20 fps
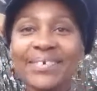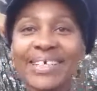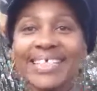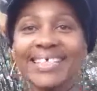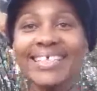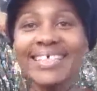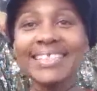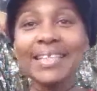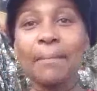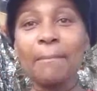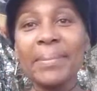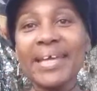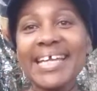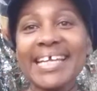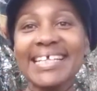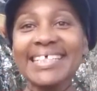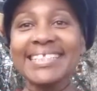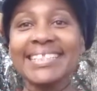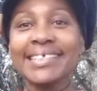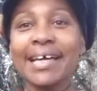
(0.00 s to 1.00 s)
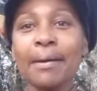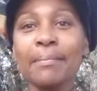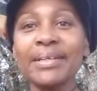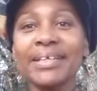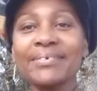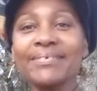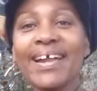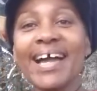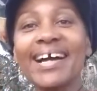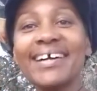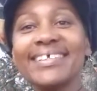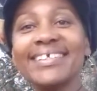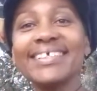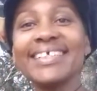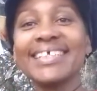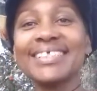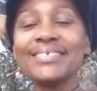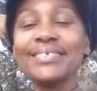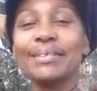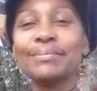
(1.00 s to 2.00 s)
when you get the bees coming around you.
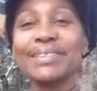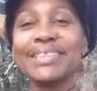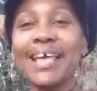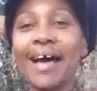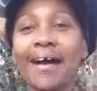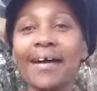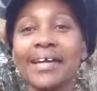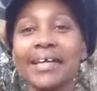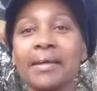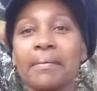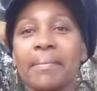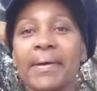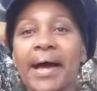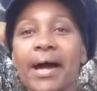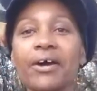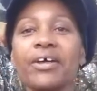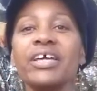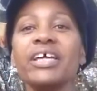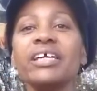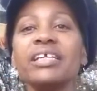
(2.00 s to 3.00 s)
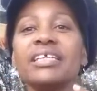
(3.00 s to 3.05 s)
That's what I'm talking about.